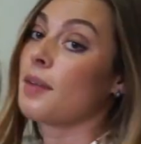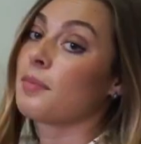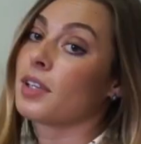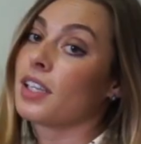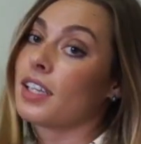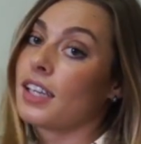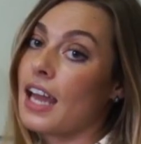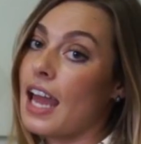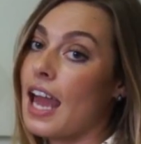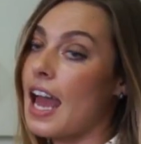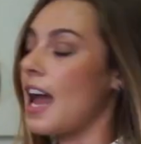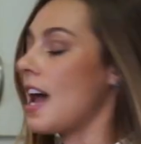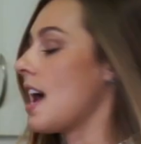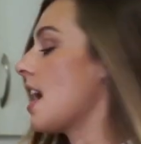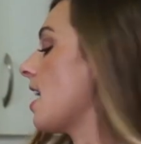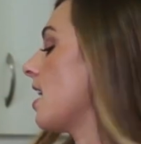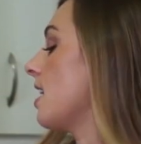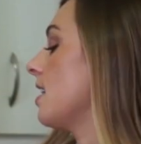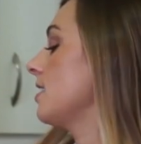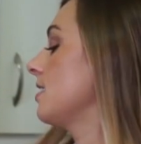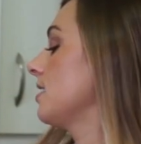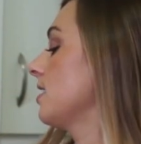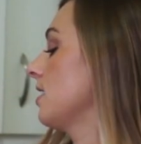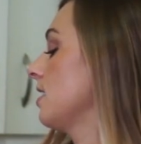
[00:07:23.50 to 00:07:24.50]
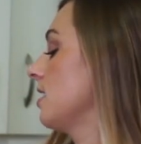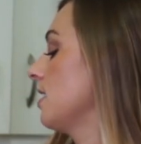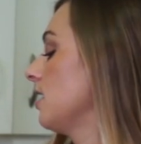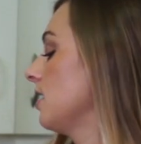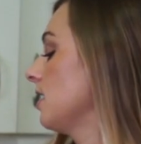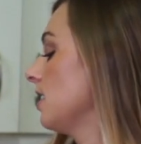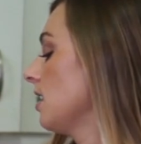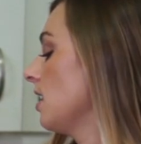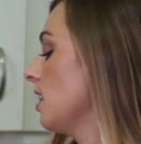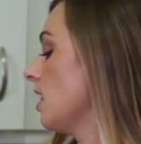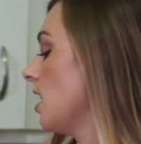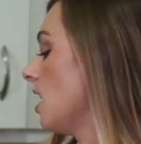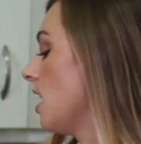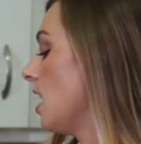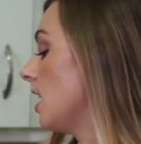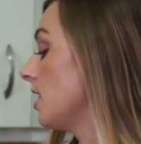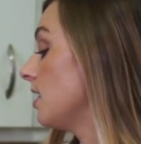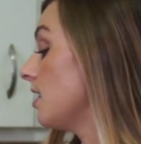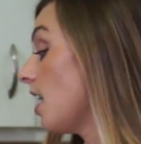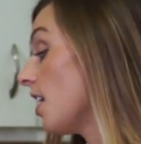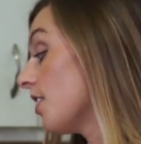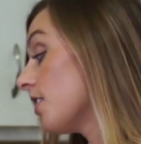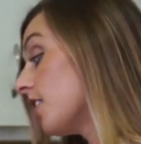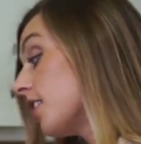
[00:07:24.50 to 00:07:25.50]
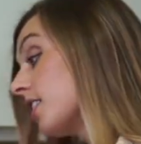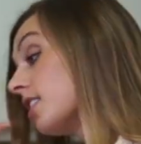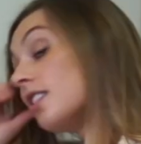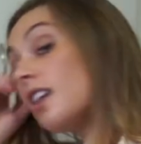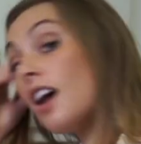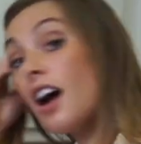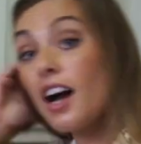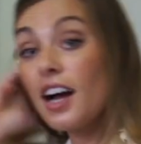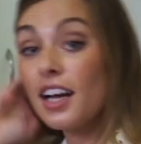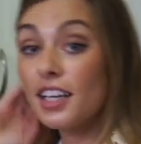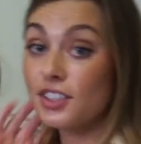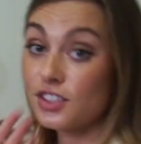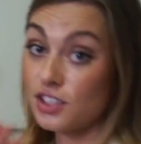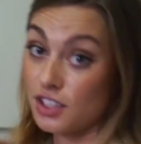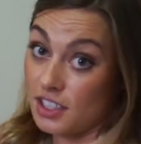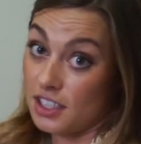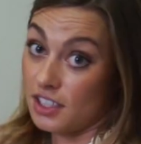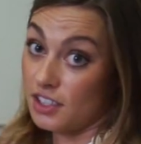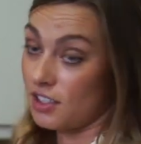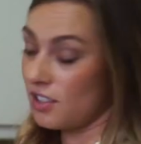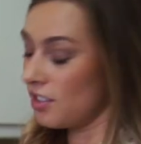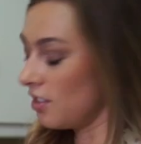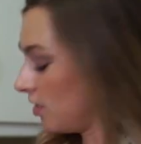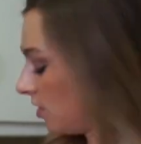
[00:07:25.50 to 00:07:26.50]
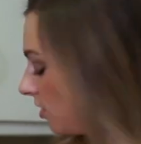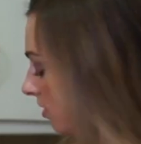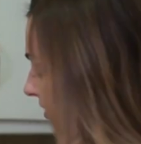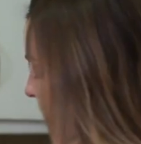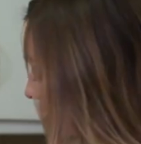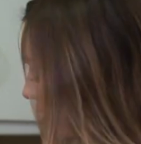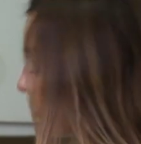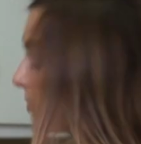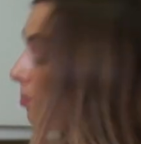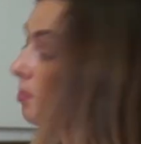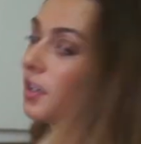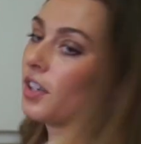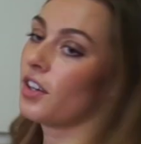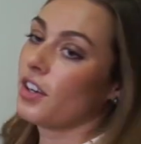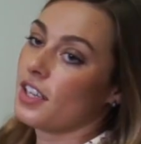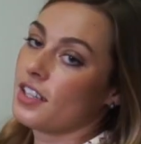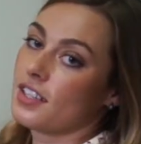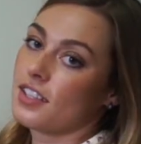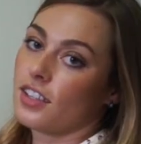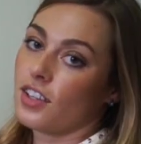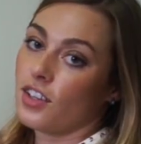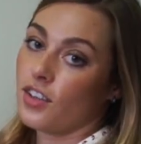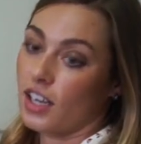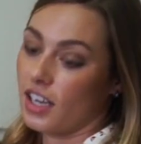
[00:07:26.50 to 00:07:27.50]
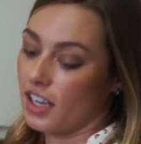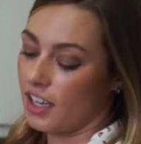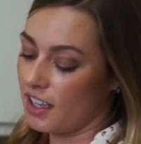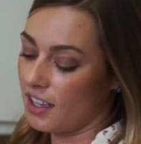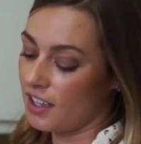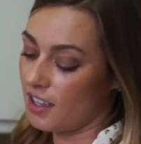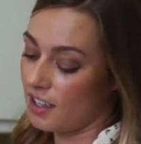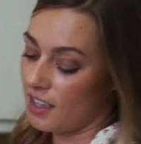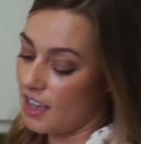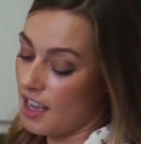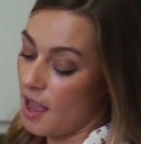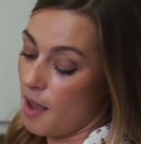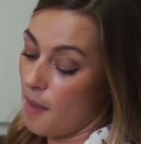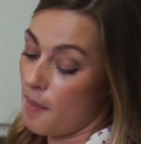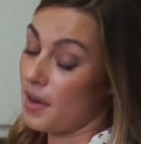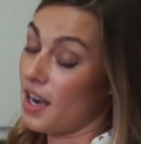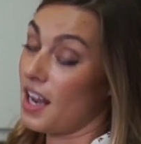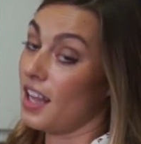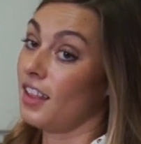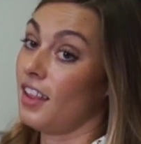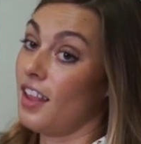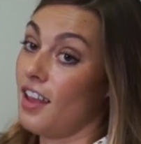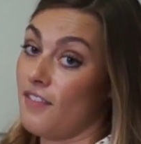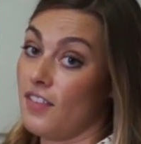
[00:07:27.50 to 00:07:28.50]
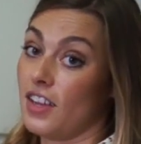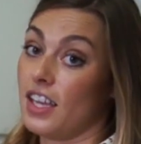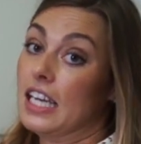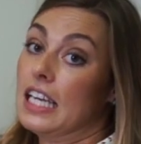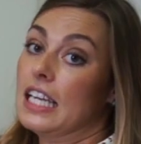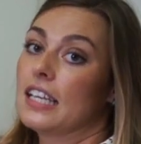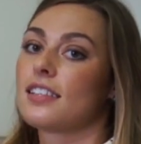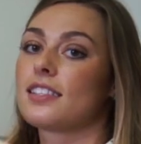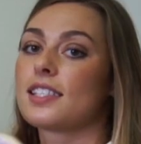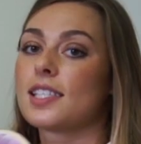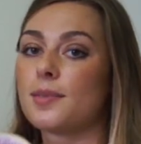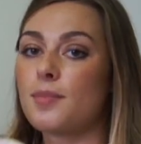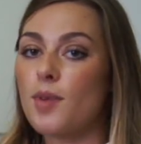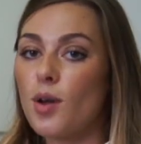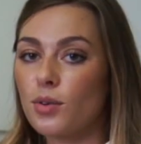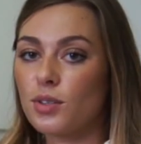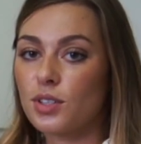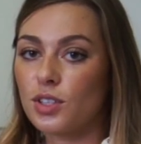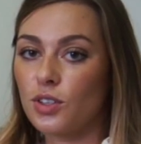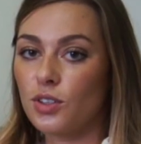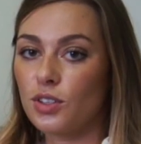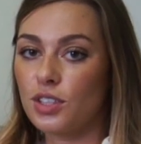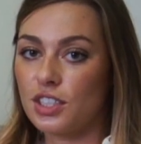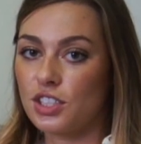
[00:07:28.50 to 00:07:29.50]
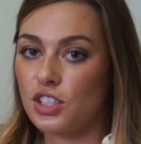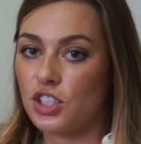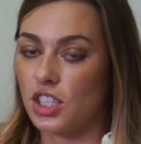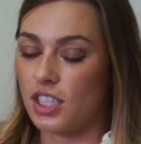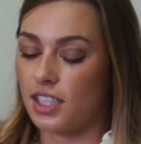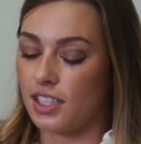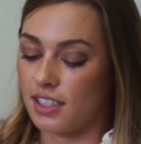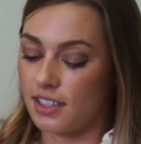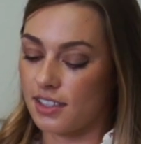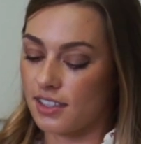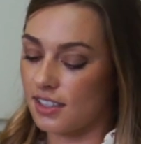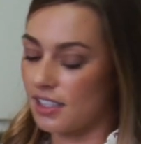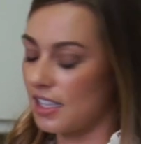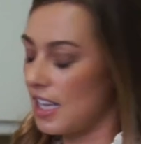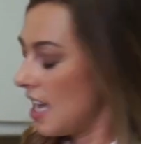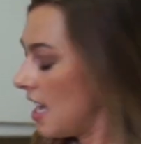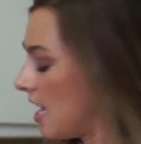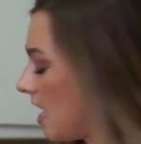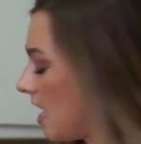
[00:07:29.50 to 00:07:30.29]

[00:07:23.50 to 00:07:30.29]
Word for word: I'm going to add another non-traditional shrimp and grits ingredient, but I love it. Smoked Gouda cheese.